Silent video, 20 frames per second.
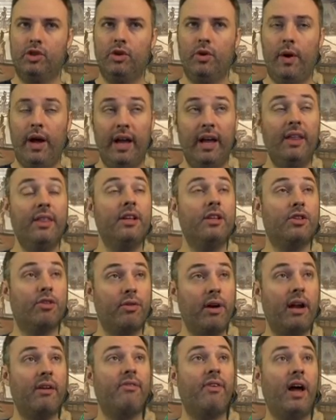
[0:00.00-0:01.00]
So I think a
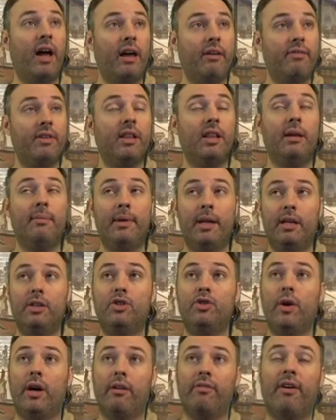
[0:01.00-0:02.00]
three out of five in
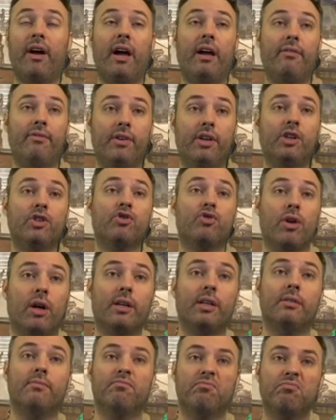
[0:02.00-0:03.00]
limited, two out of five in
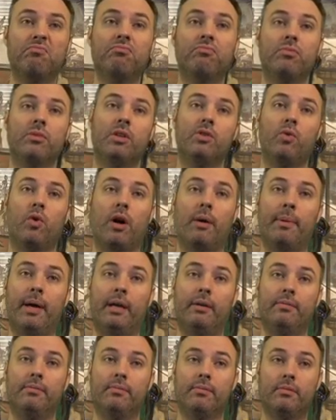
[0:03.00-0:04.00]
constructed is where I'm
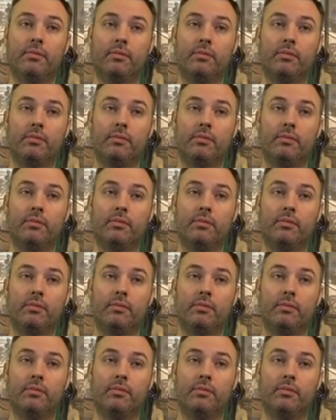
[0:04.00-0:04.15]
at.